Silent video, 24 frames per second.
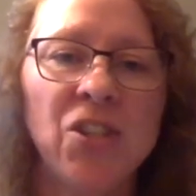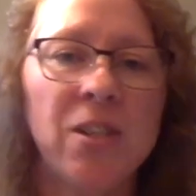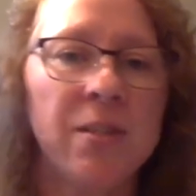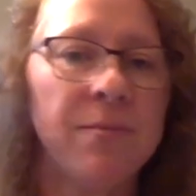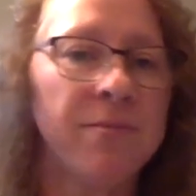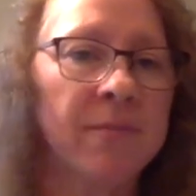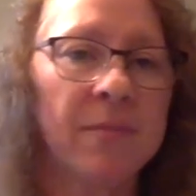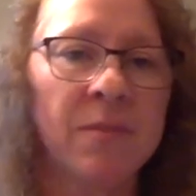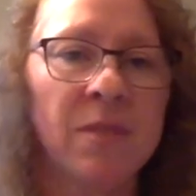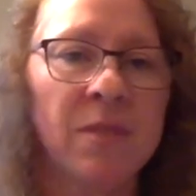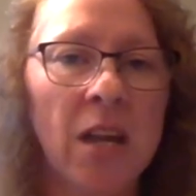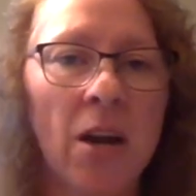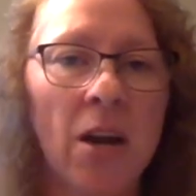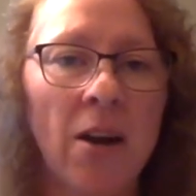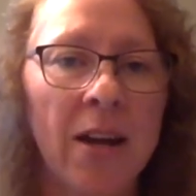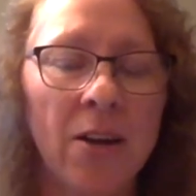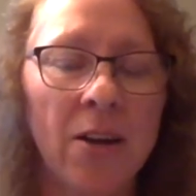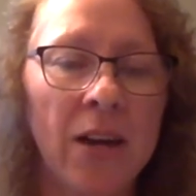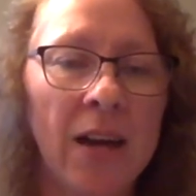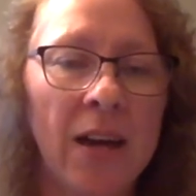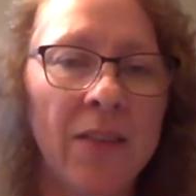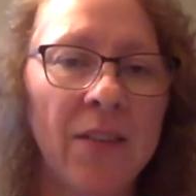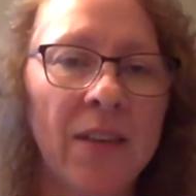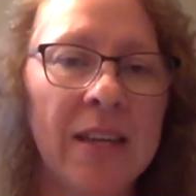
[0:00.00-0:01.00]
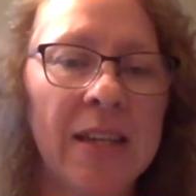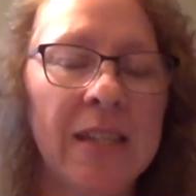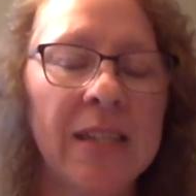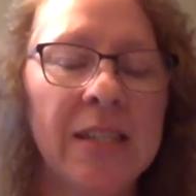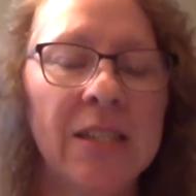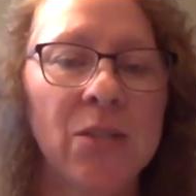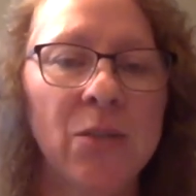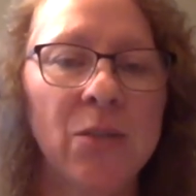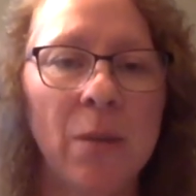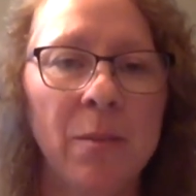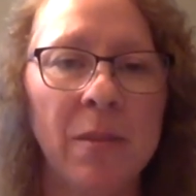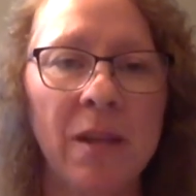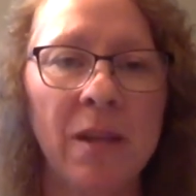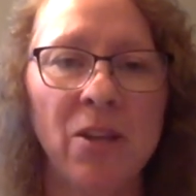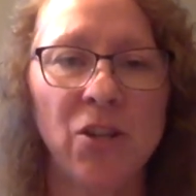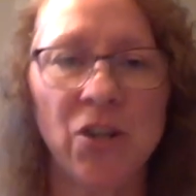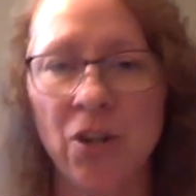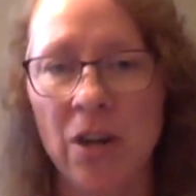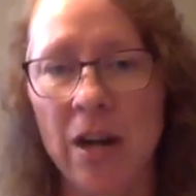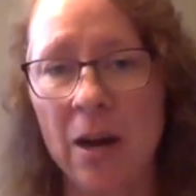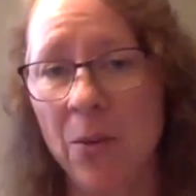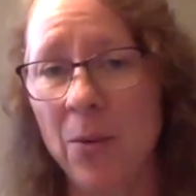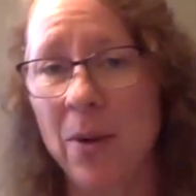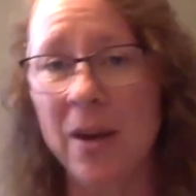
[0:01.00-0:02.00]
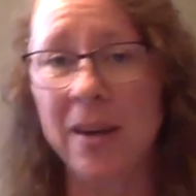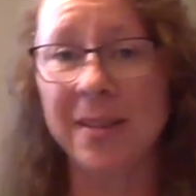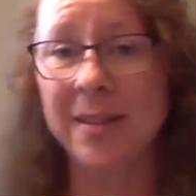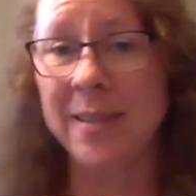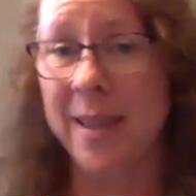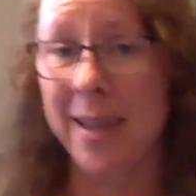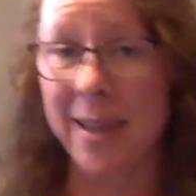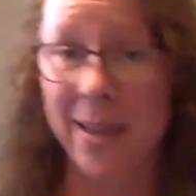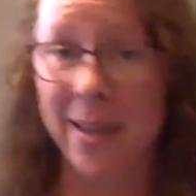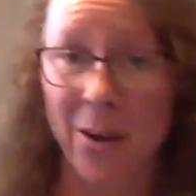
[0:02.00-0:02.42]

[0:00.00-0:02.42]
and sorry, I don't have kids, so I'm not sure I want to say,